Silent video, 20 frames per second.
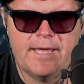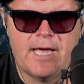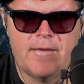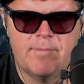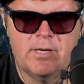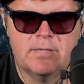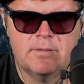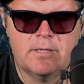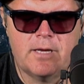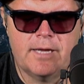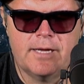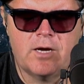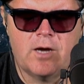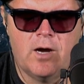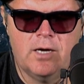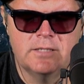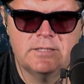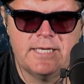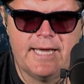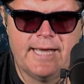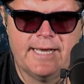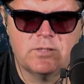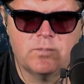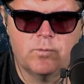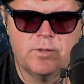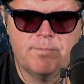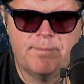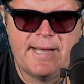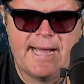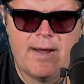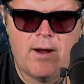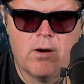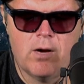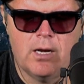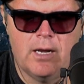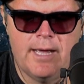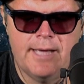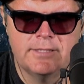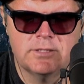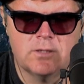in contact with power
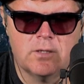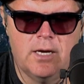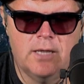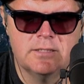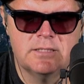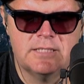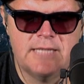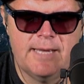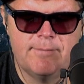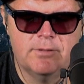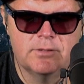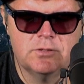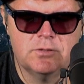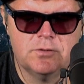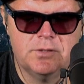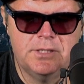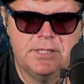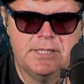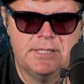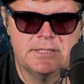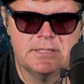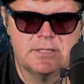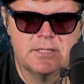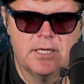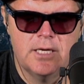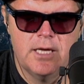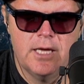lines or unstable trees.